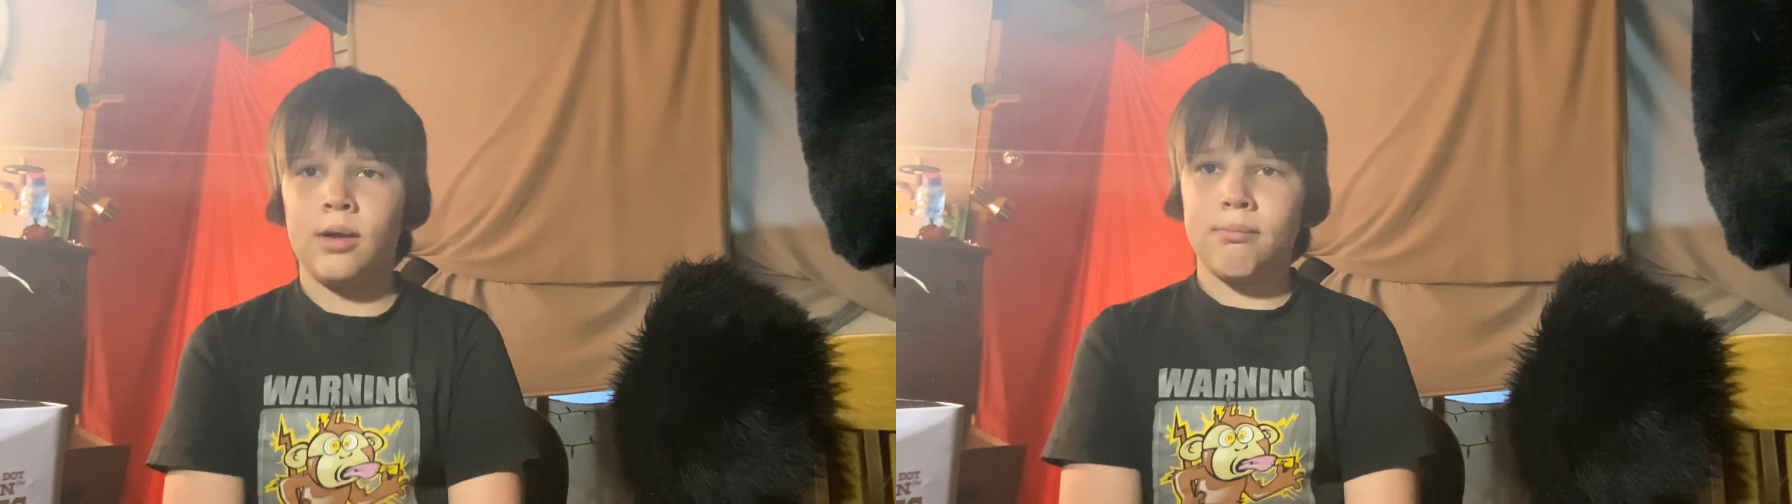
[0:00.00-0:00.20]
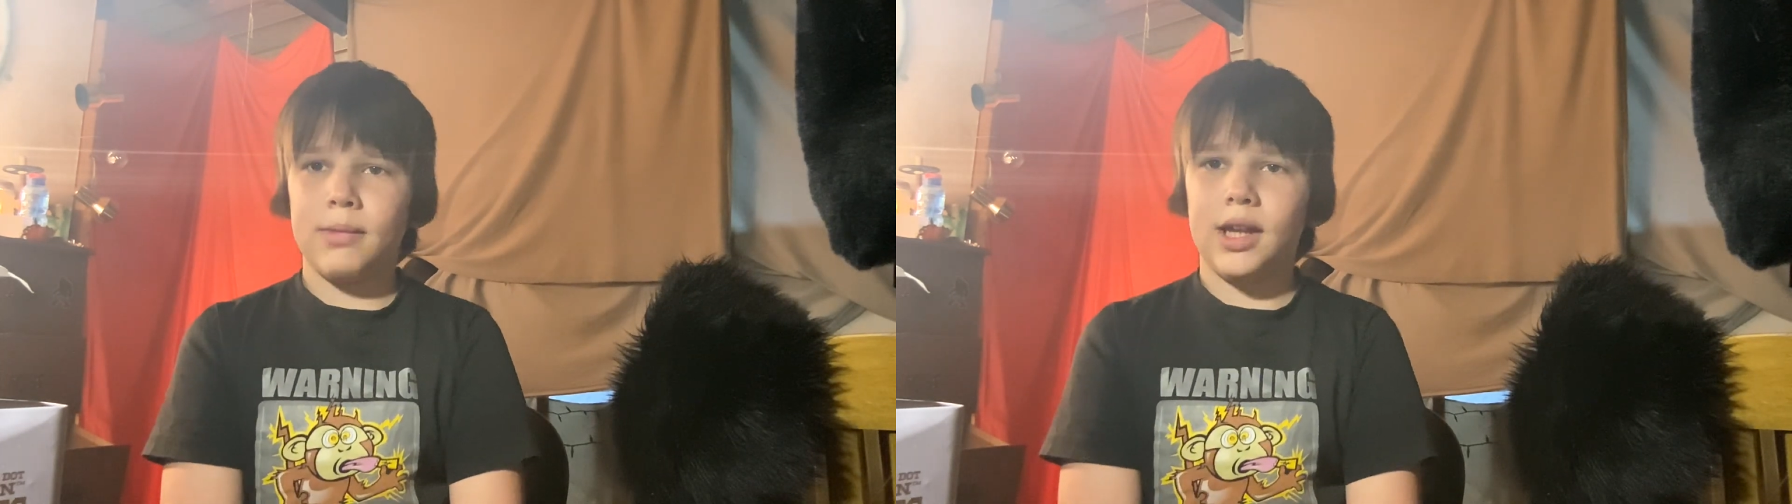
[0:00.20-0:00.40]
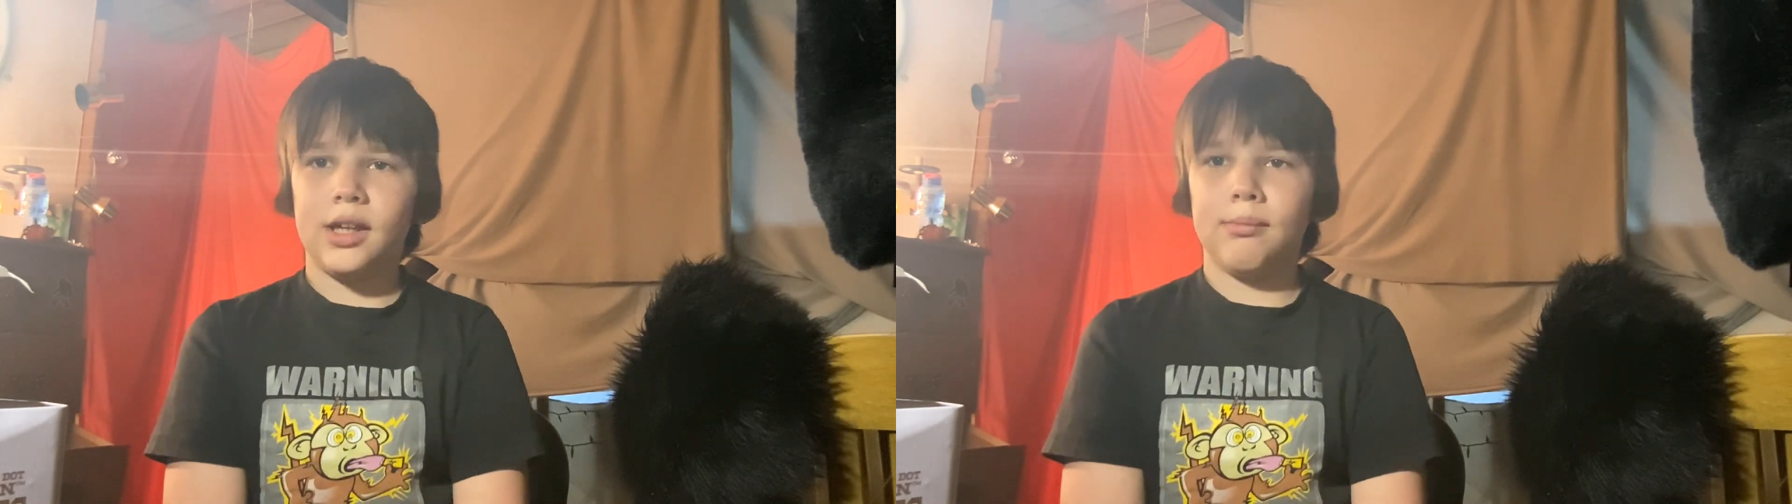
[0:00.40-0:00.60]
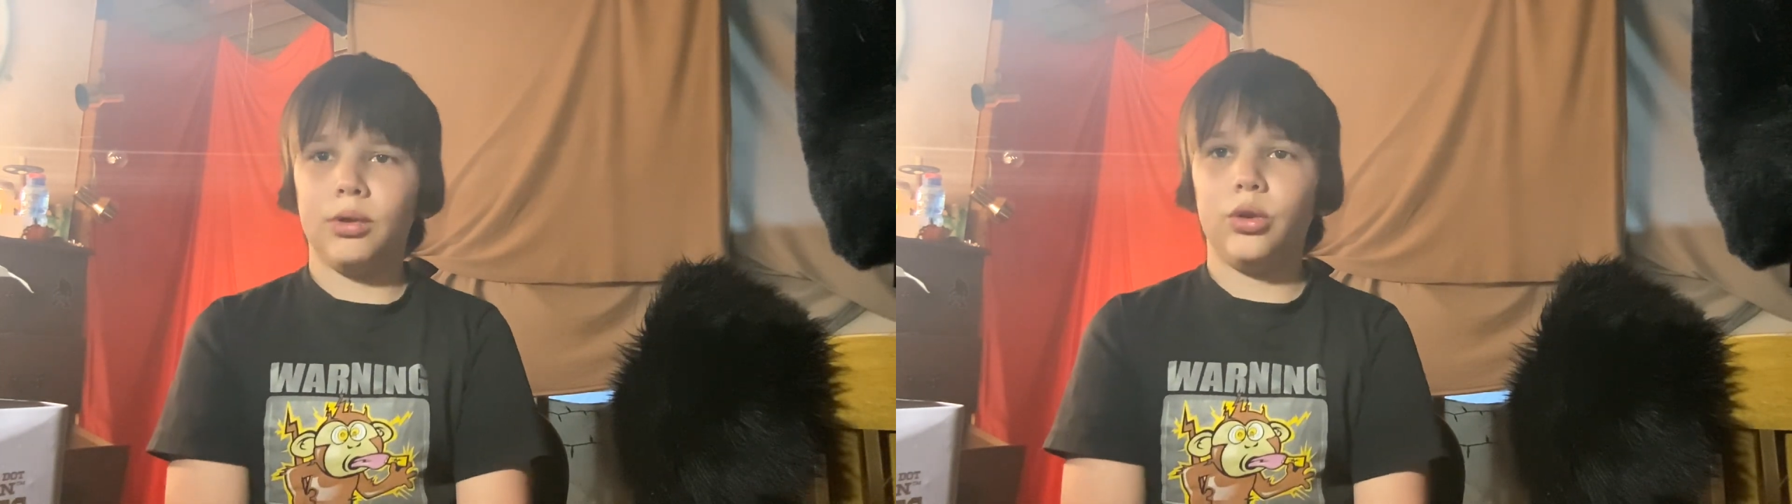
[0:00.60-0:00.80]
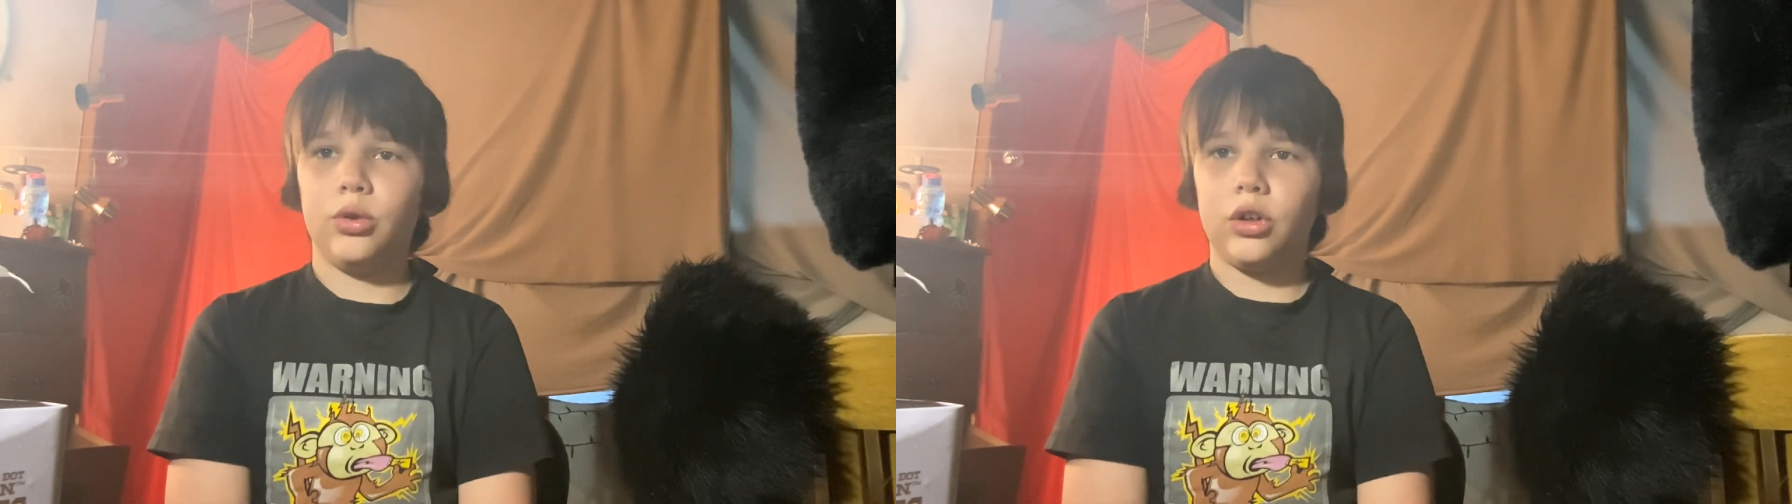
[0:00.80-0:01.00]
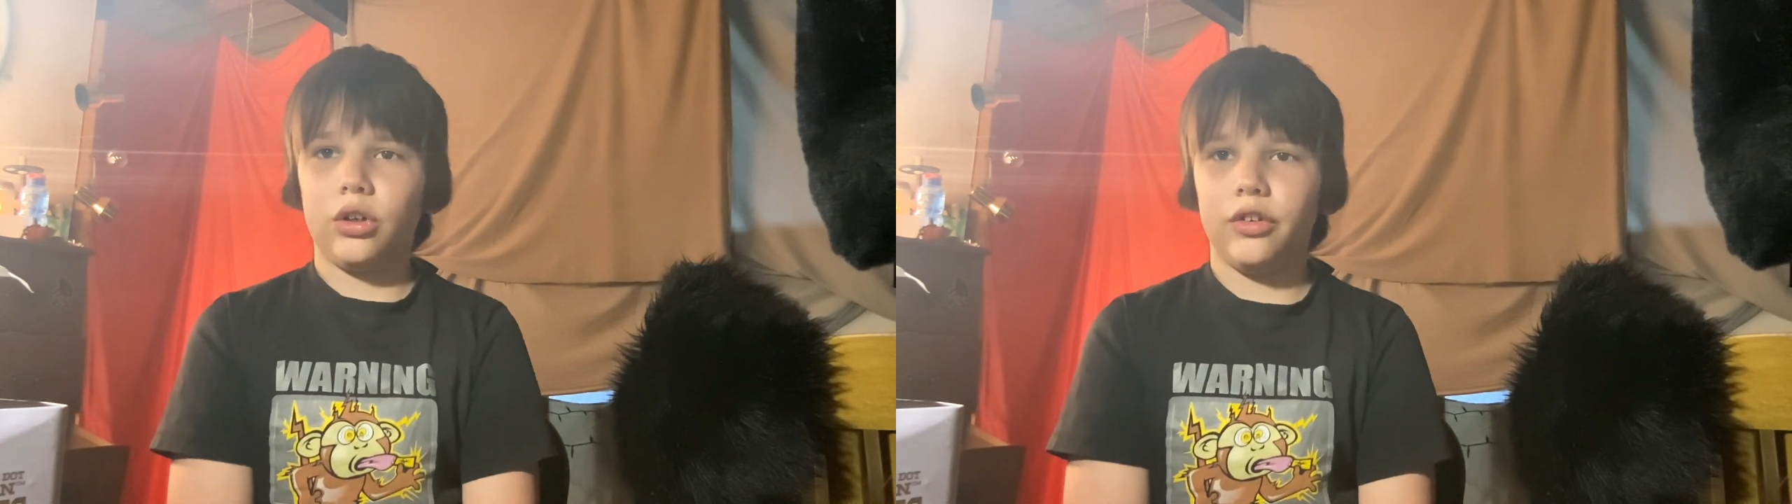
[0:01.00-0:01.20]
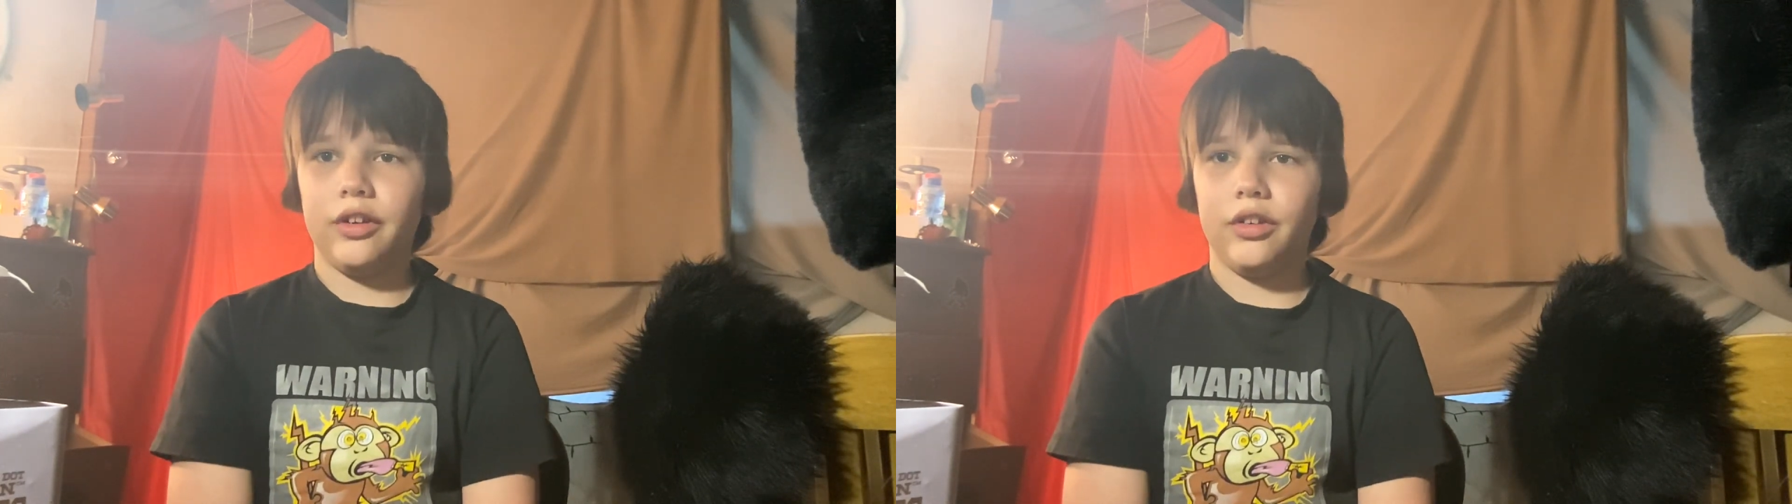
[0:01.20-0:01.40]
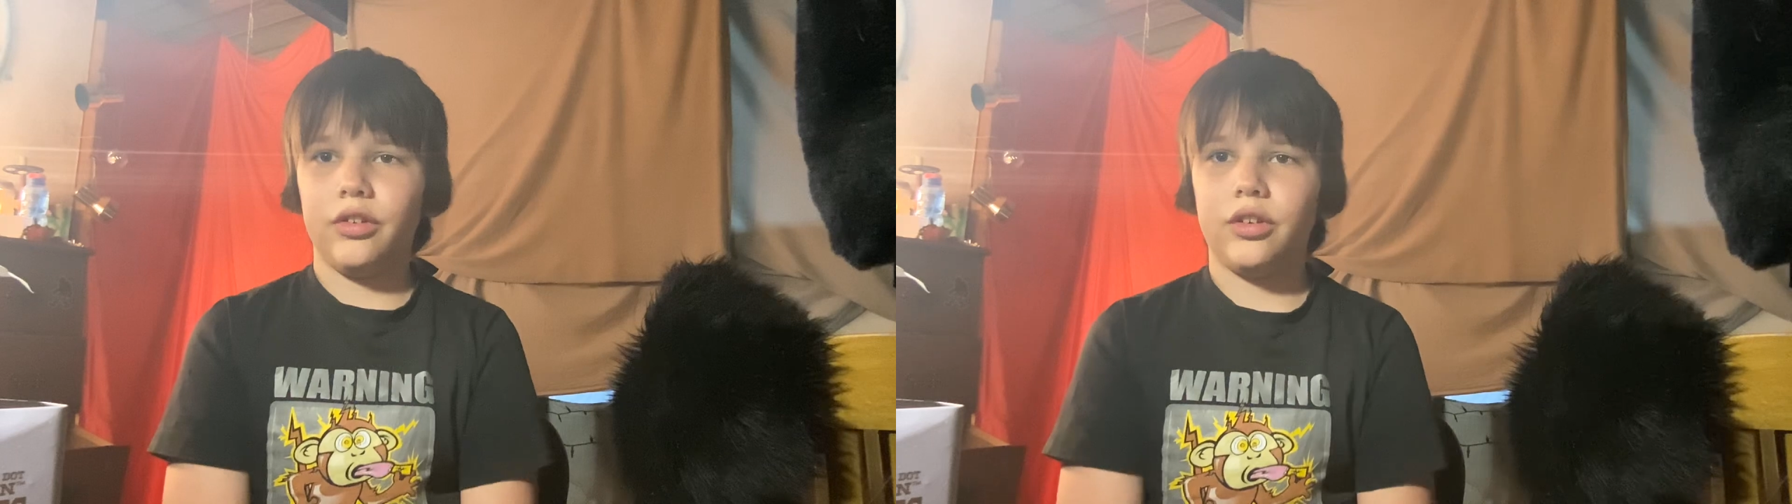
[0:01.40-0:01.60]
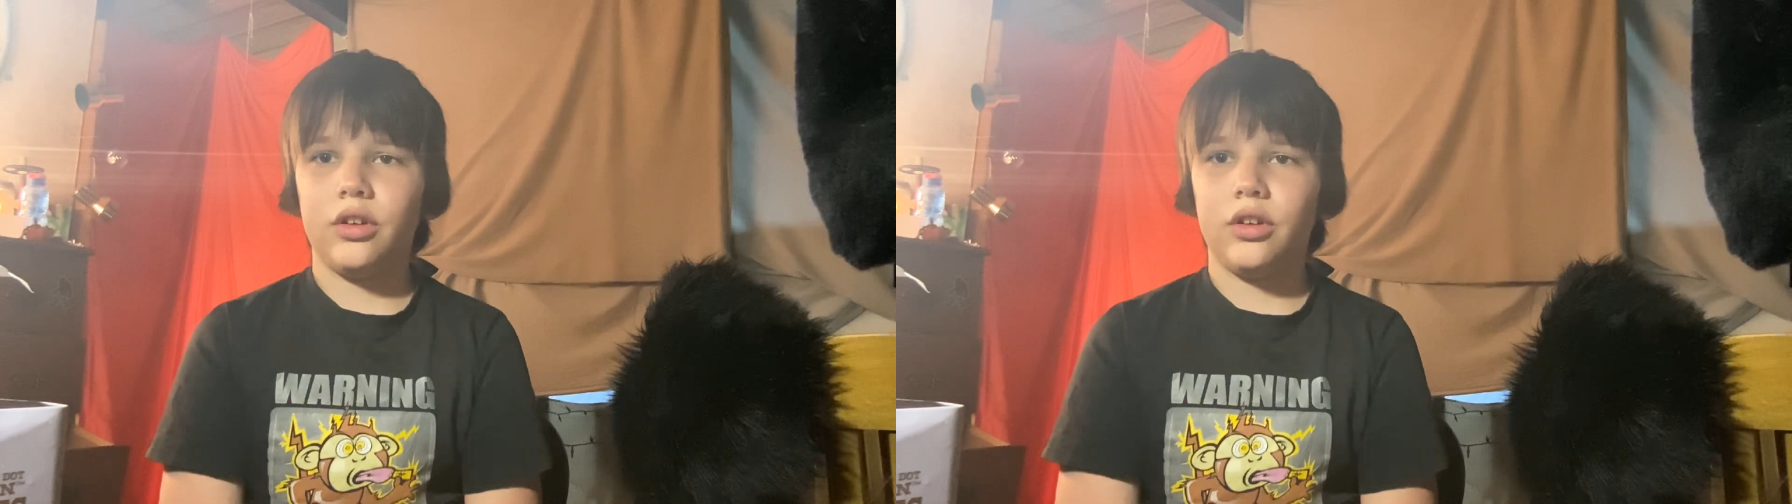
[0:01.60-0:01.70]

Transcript: making balloon content.